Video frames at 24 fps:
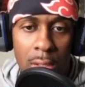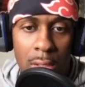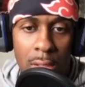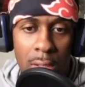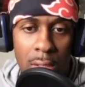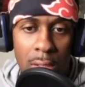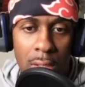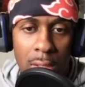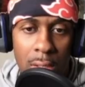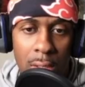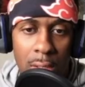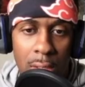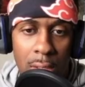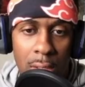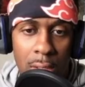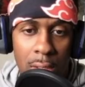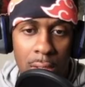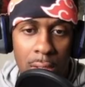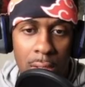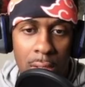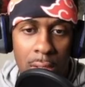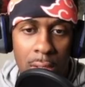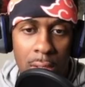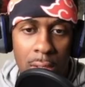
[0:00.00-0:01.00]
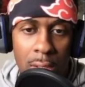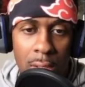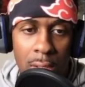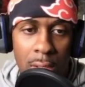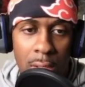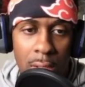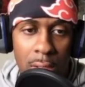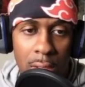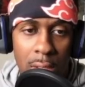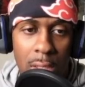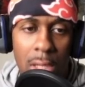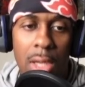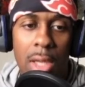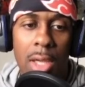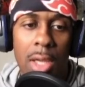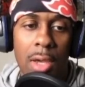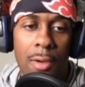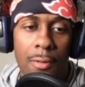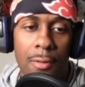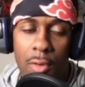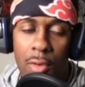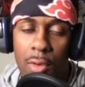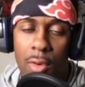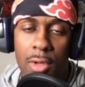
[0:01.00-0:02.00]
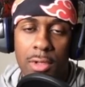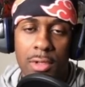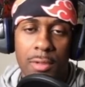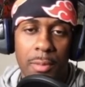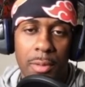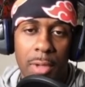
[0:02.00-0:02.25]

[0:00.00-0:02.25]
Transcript: you know Plattdeutsch yeah, yeah, of course.